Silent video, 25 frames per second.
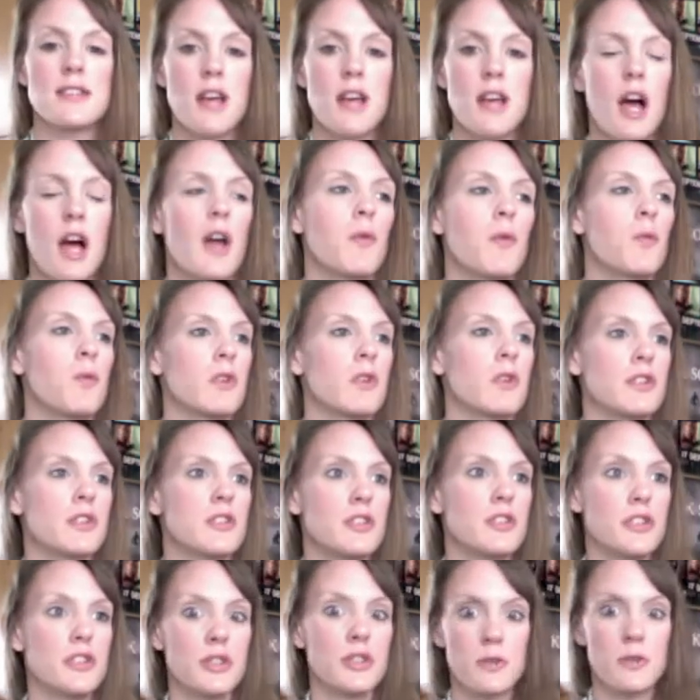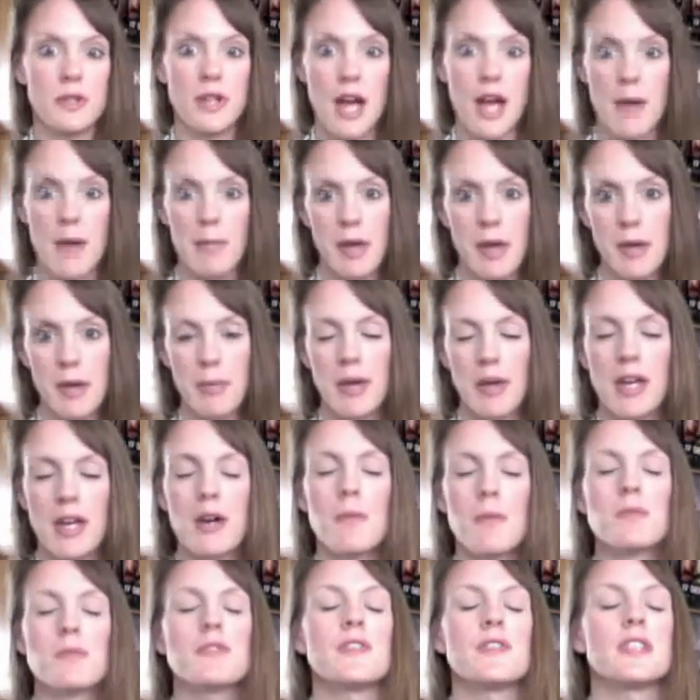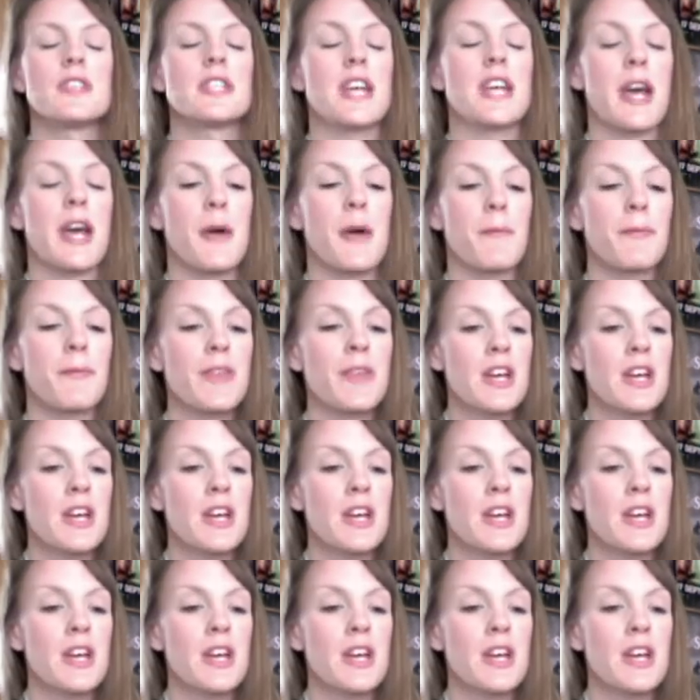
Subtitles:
I wanted to do an epic pickups video